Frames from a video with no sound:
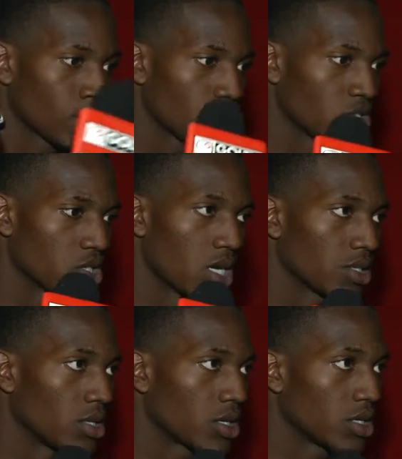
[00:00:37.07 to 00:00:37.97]
I just got
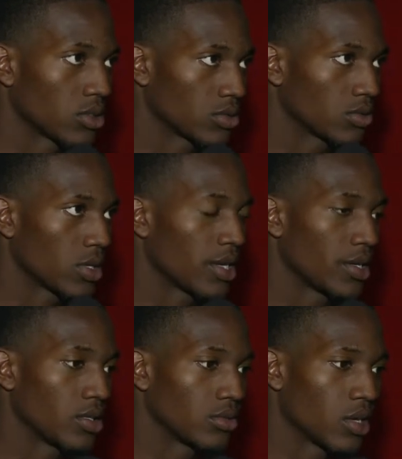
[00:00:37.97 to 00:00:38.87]
stuck in.
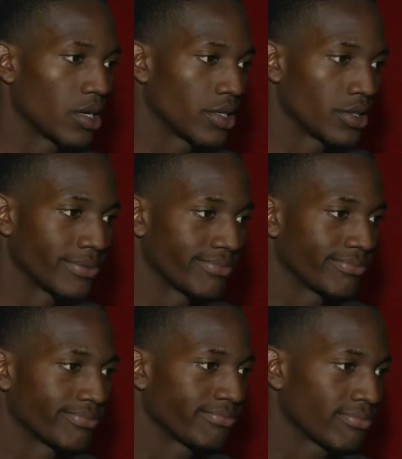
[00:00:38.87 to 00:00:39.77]

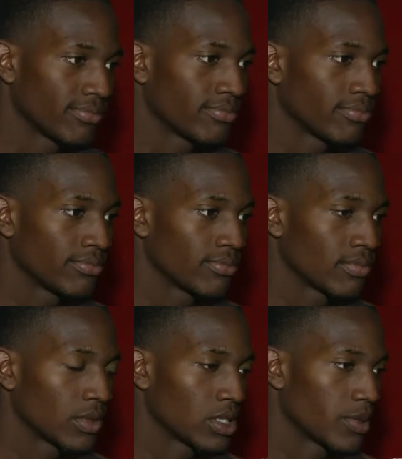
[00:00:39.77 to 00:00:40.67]

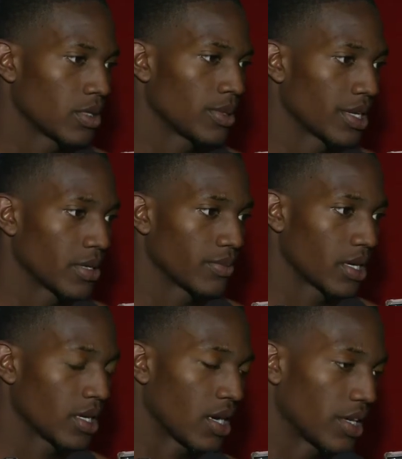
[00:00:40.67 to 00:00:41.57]
It's part of my game.
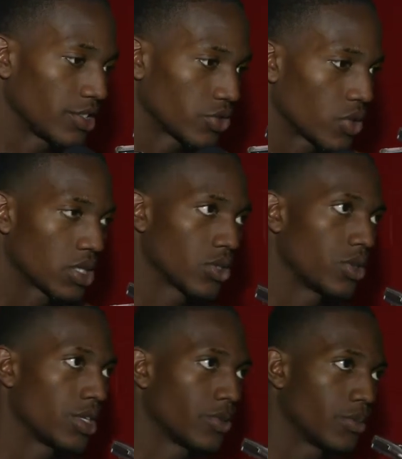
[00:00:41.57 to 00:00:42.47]
I just want to go
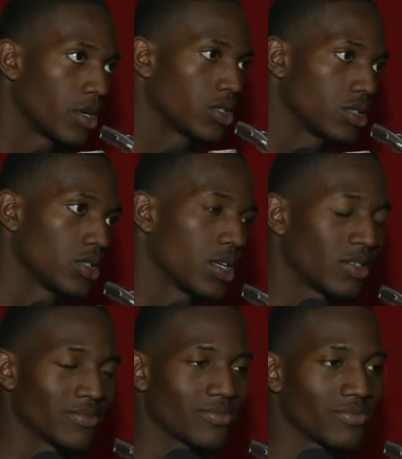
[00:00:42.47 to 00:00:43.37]
in and win balls. It's
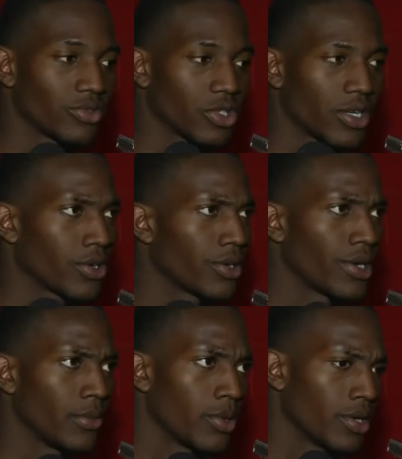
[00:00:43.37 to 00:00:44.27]
not trying to hurt
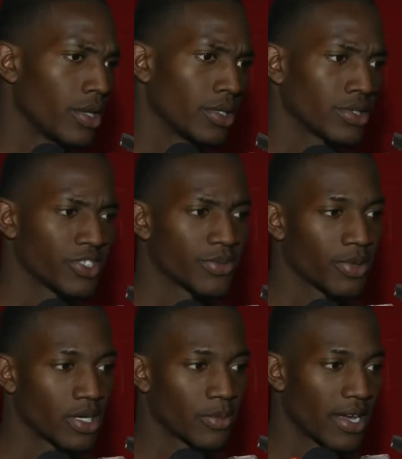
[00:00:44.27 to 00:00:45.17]
anybody. It's just
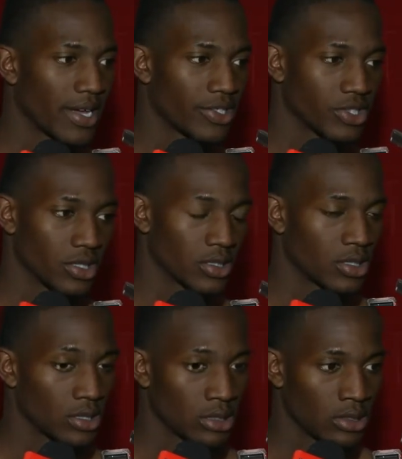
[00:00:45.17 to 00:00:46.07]
part of my edge.
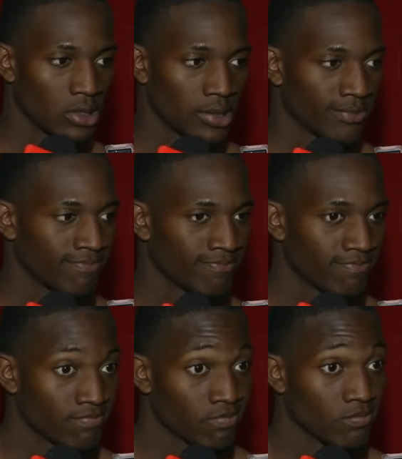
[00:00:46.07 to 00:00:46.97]

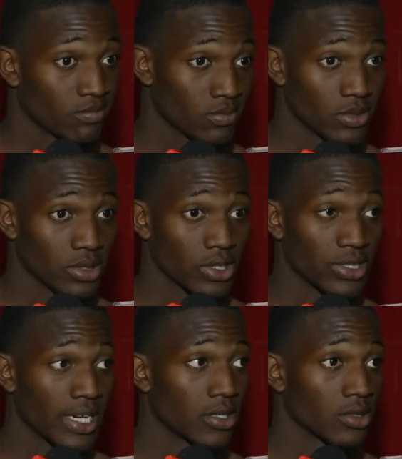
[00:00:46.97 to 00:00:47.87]
It's a good
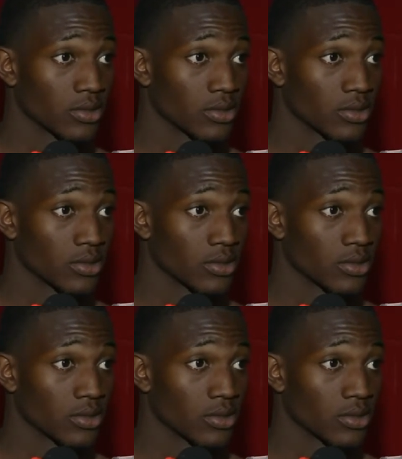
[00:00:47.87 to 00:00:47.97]
tackle.